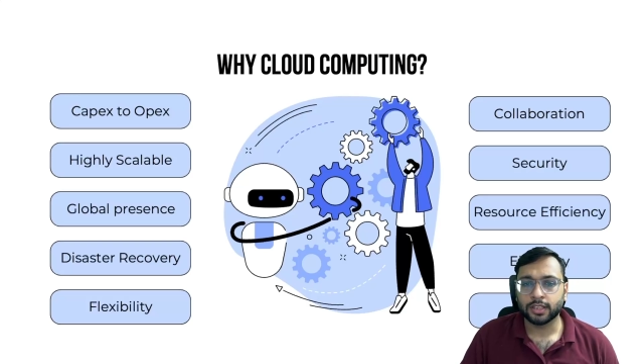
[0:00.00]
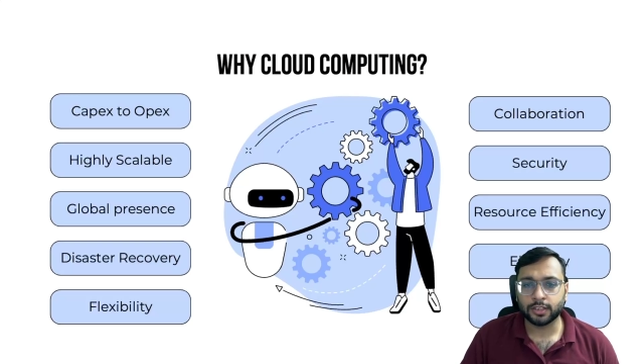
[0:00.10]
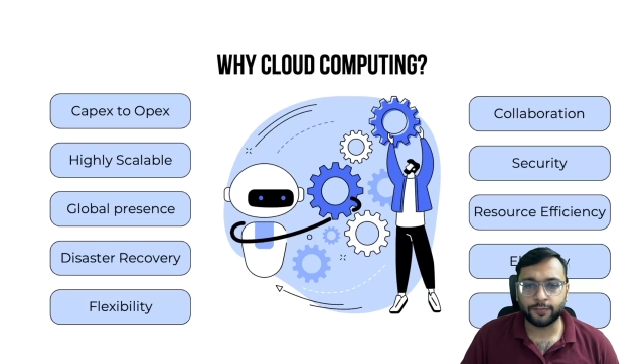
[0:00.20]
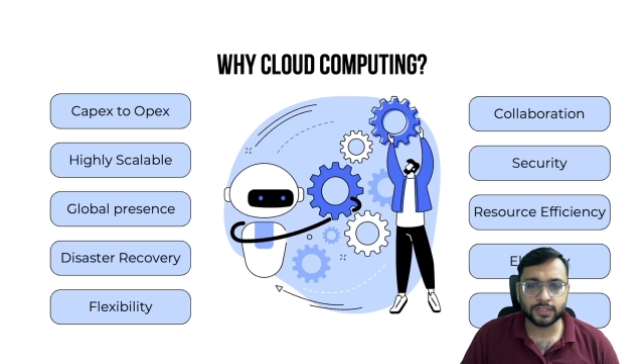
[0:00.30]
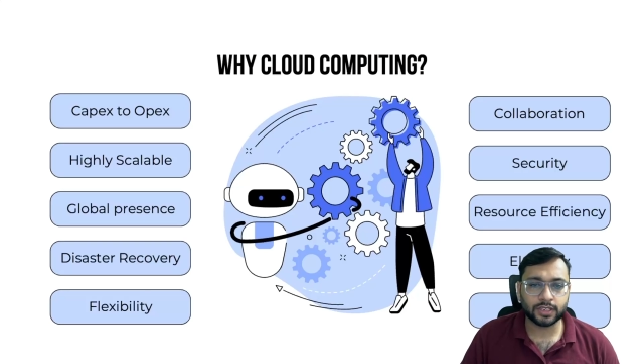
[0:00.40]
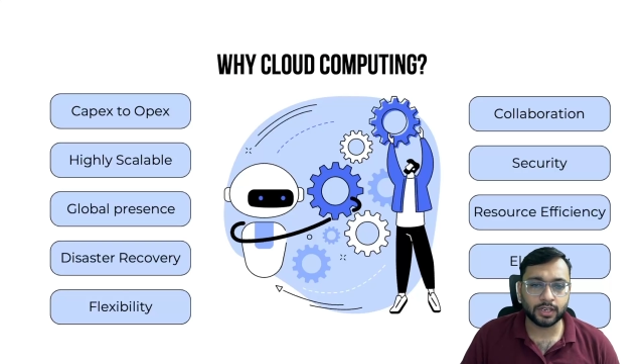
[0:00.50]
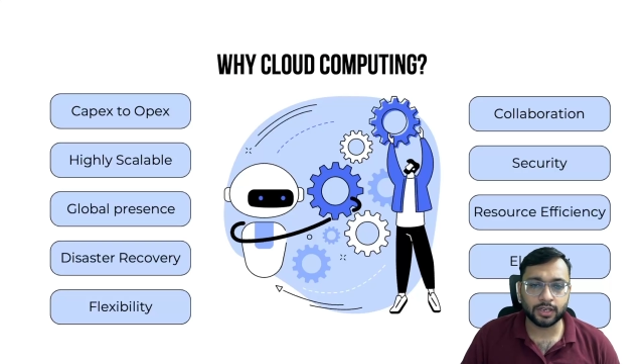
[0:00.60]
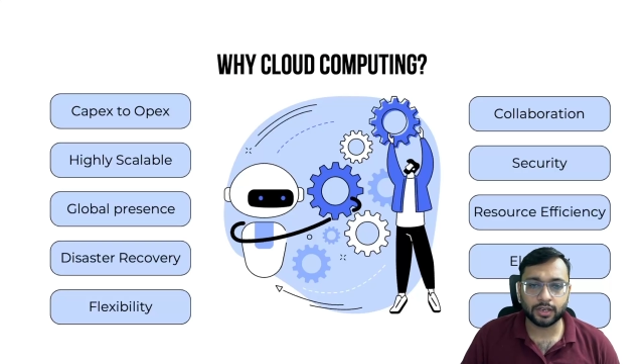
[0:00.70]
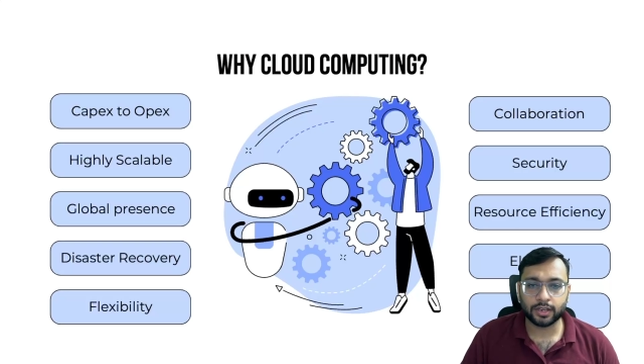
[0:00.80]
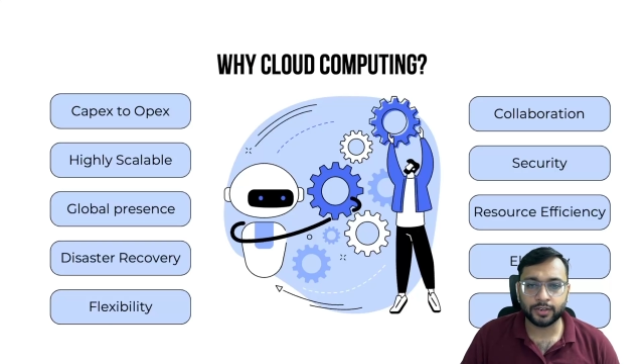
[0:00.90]
the physical
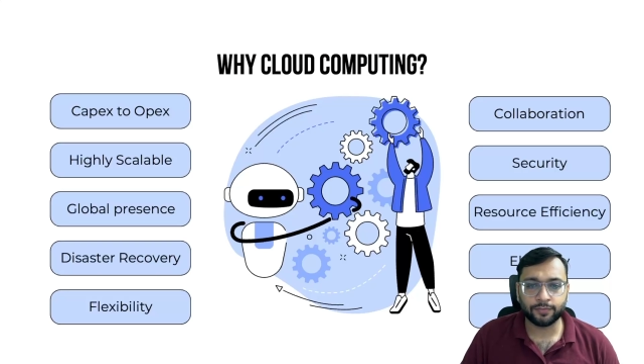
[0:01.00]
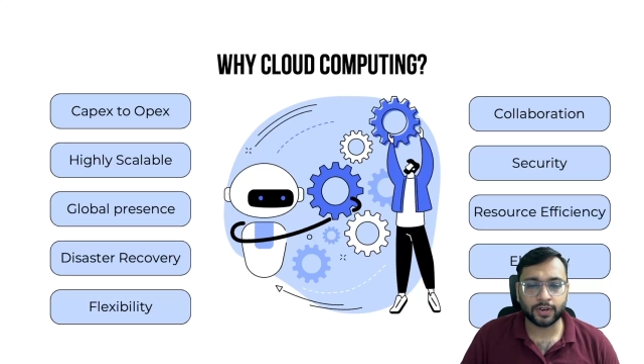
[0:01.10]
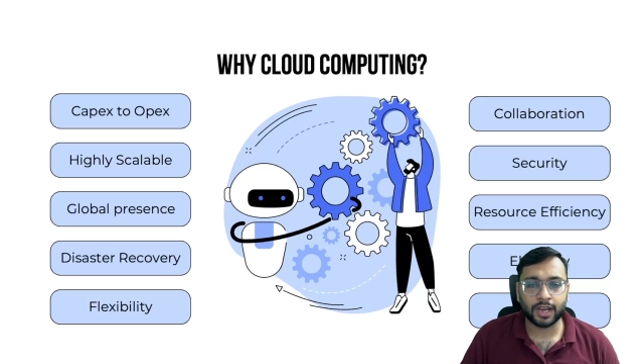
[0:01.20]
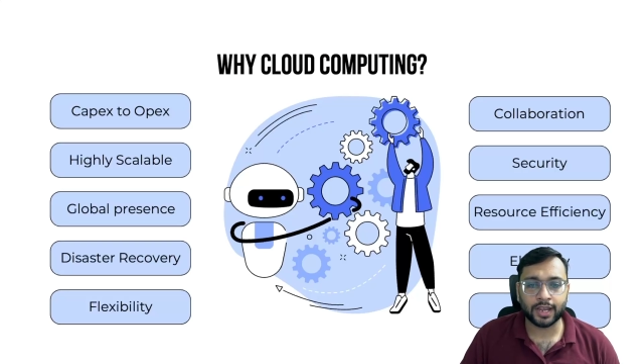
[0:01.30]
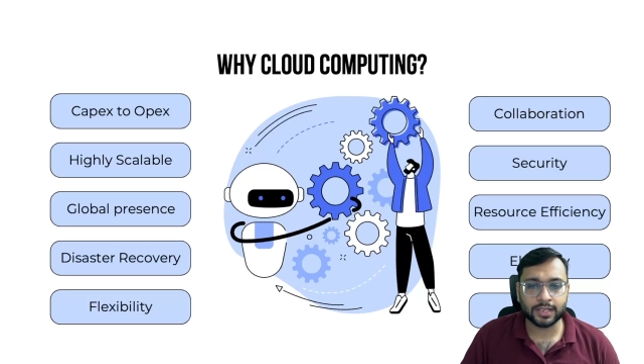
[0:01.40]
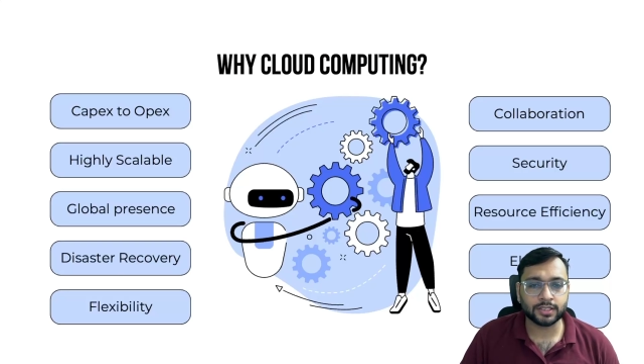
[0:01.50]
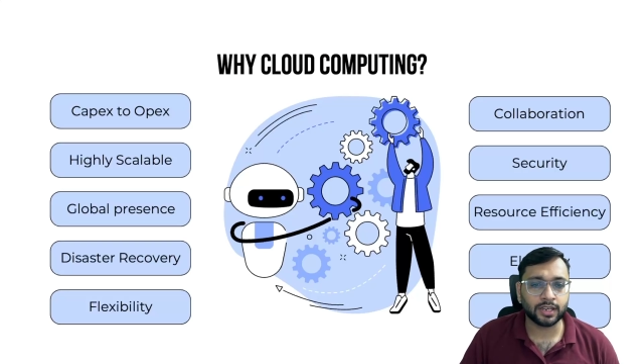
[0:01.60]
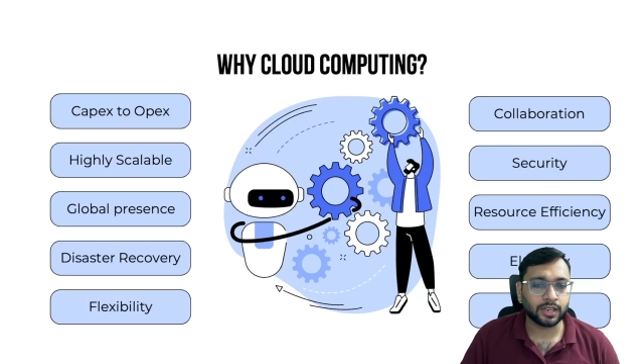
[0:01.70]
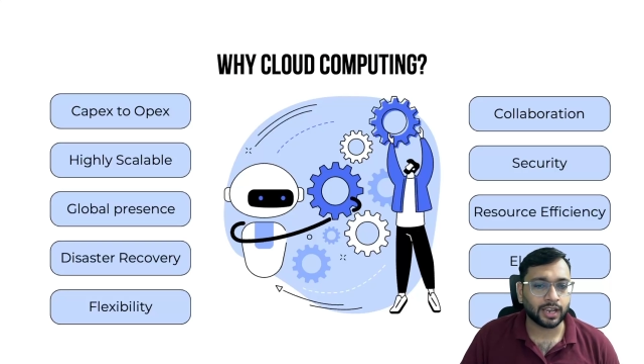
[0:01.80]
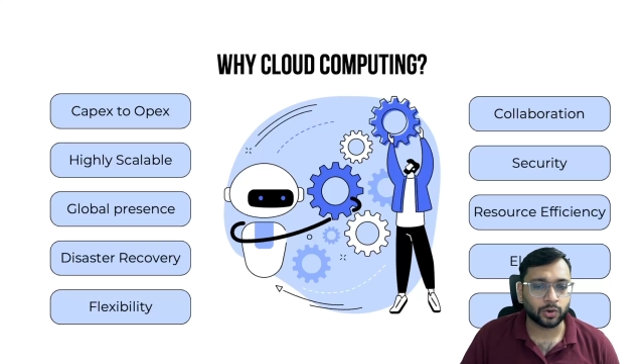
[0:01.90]
infra is
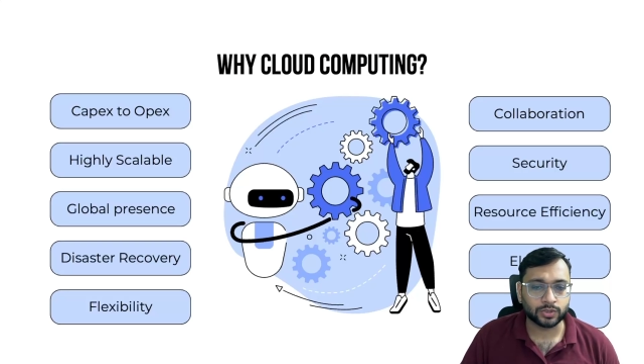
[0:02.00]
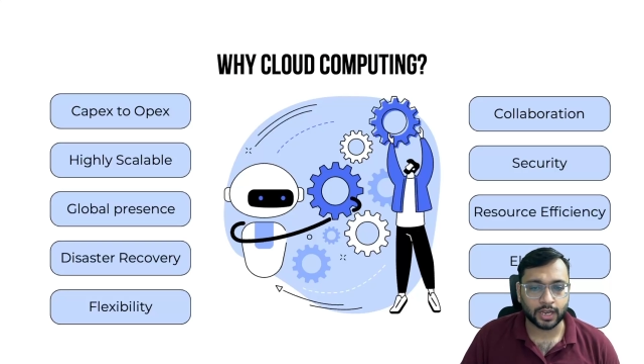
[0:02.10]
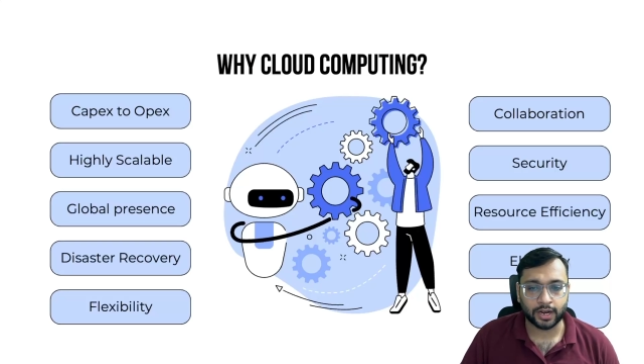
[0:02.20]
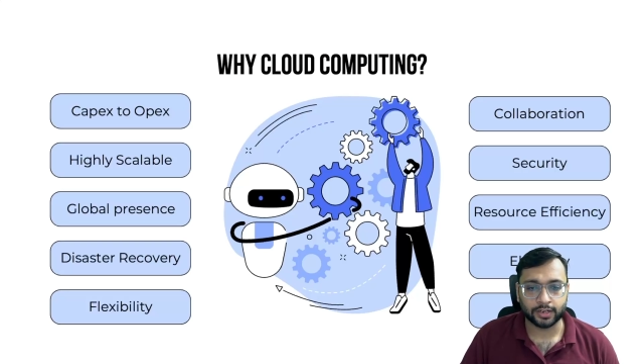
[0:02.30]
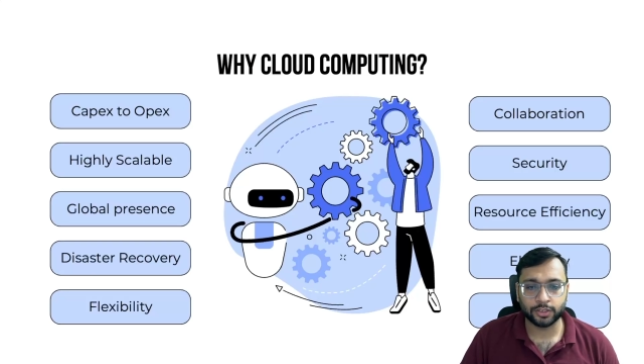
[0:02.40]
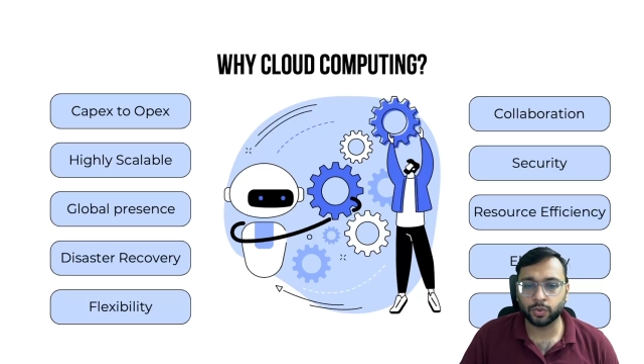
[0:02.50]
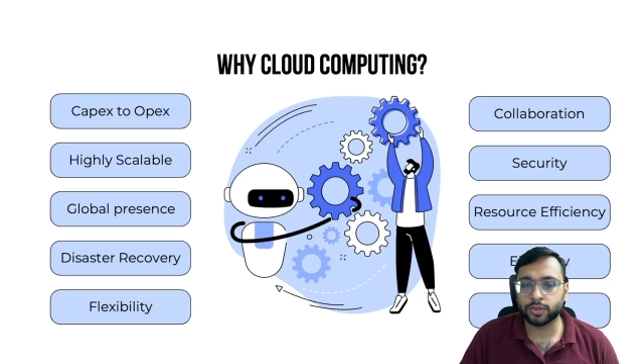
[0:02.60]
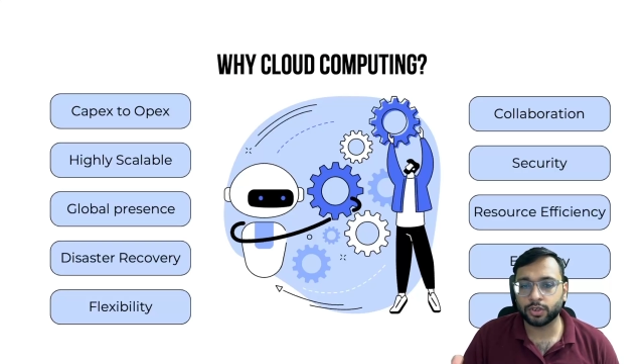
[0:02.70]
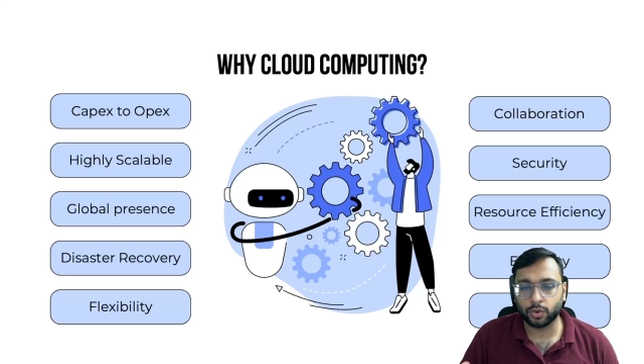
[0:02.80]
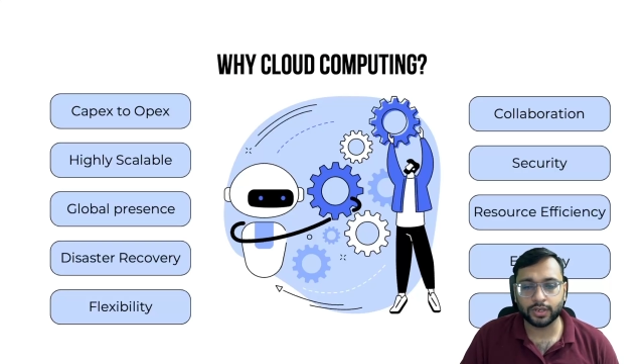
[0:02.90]
in cloud's hand. You
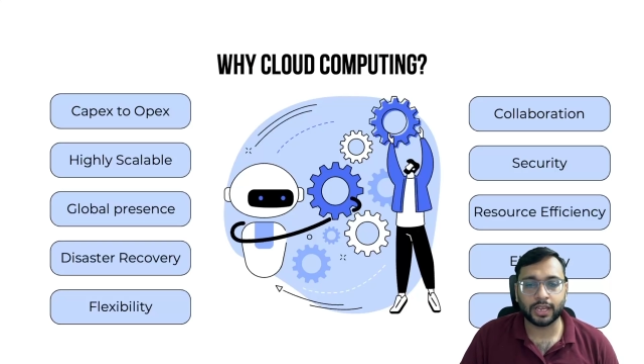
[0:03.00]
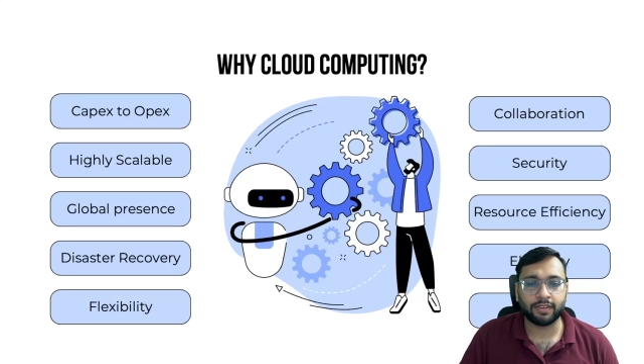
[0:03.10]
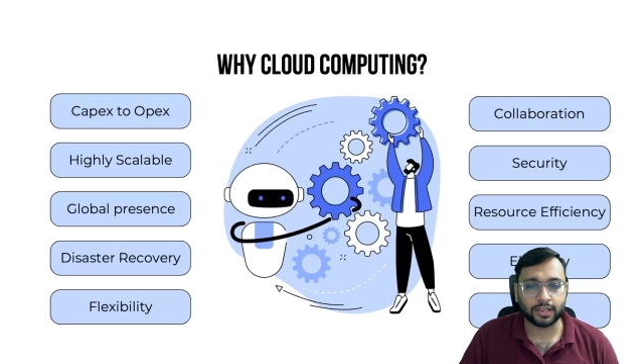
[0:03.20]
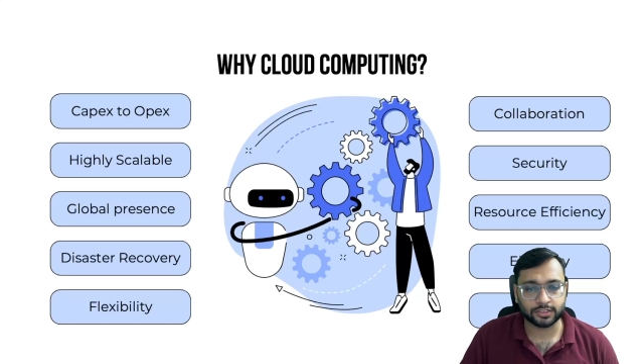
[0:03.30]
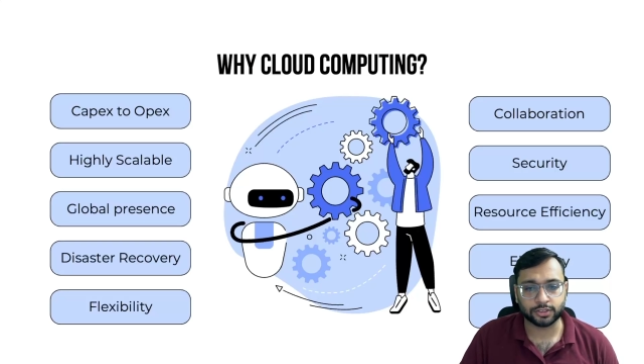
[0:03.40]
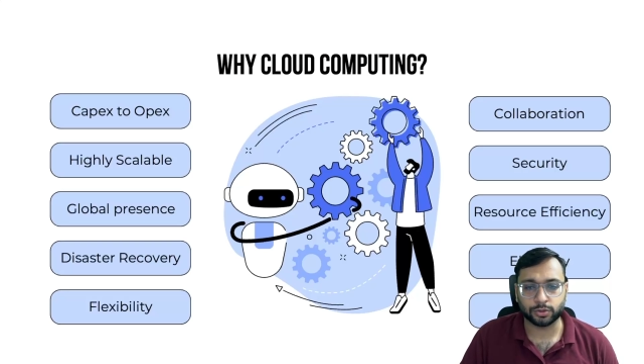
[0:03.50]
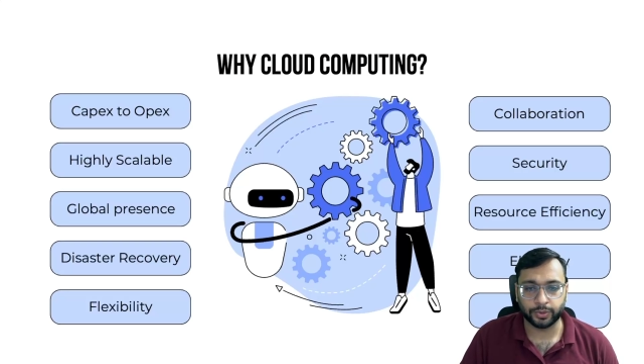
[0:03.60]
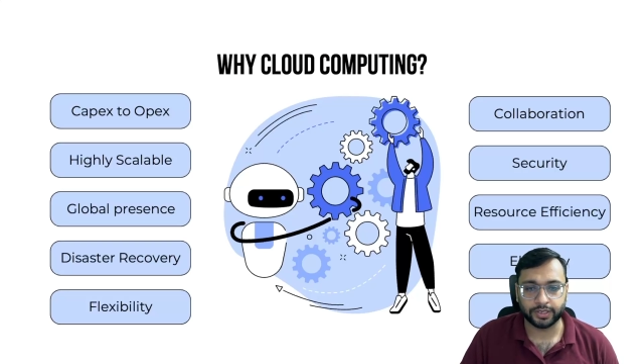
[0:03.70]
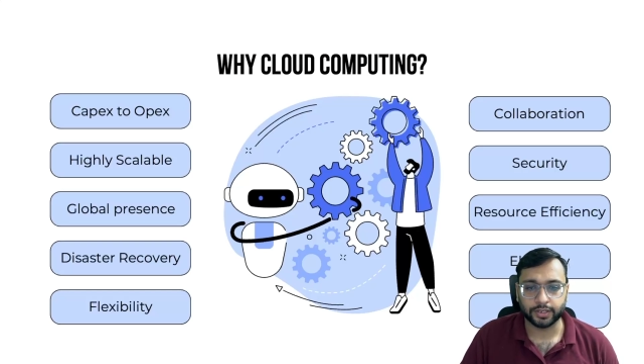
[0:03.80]
don't have access to it.